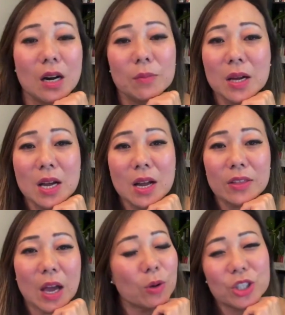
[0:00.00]

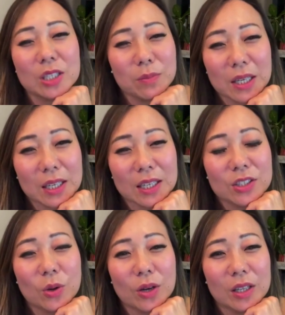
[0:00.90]
That was just me.
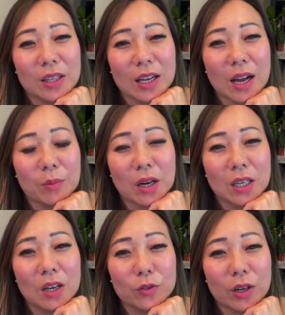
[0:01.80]
And so that I'm
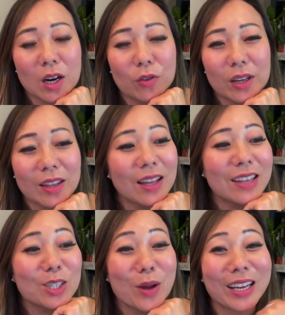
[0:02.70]
uncovering that,
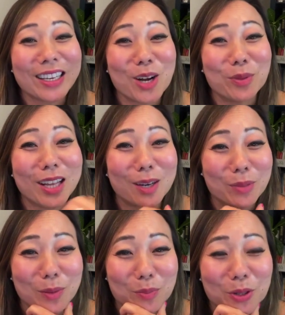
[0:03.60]
and that's why I can help a lot
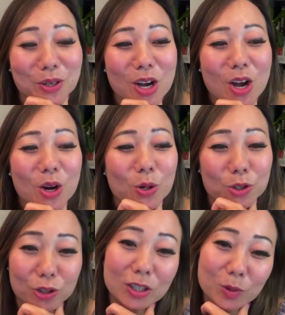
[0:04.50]
of people
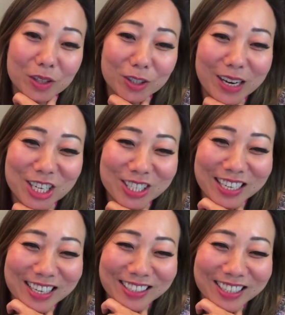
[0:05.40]
who struggle with their
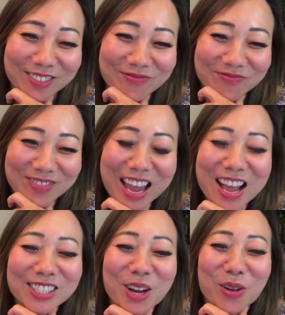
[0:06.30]
Asian identity.
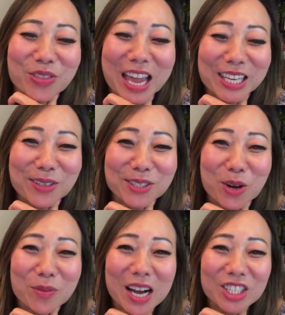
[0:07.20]
So thank you
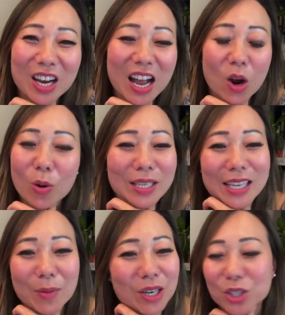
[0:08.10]
so much. I
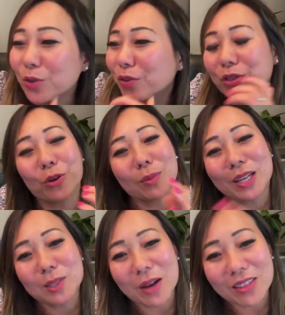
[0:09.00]
always say I'm going to do it for 30
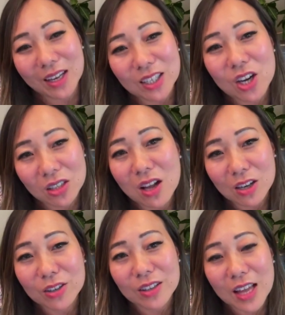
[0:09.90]
minutes, but I think I talk
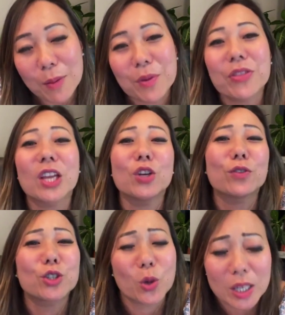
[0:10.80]
longer than that. But thank
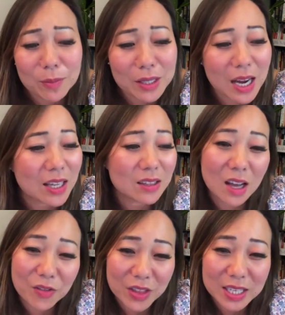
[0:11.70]
you for joining me. I
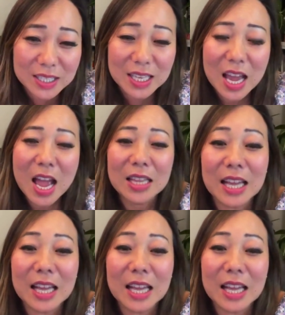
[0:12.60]
love this.